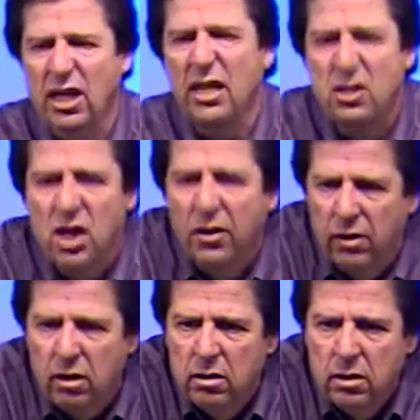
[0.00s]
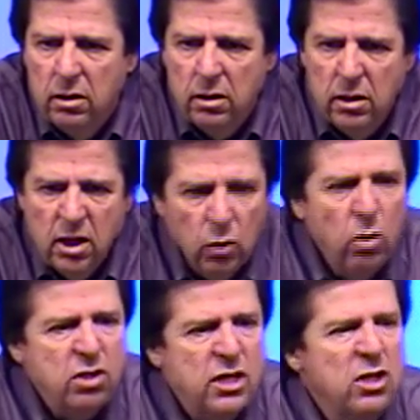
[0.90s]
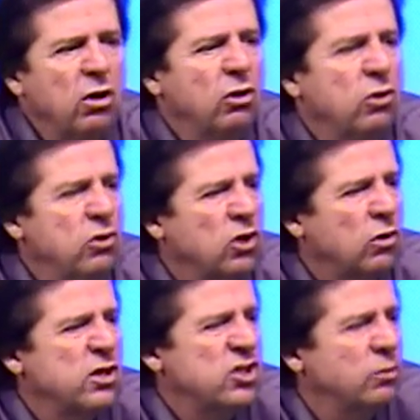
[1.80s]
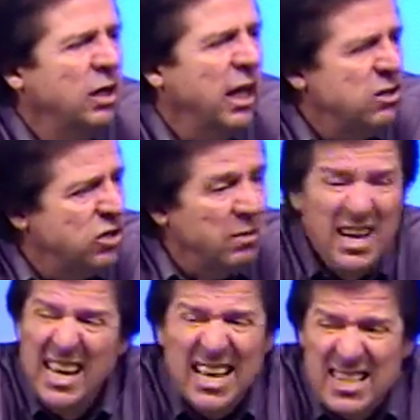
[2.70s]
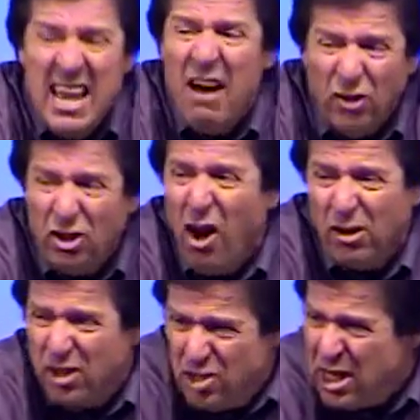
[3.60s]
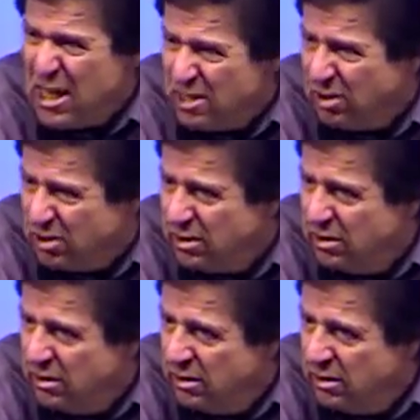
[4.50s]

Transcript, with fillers: to each other. The worst thing you can do in your Christian relationship is never talk to Jesus.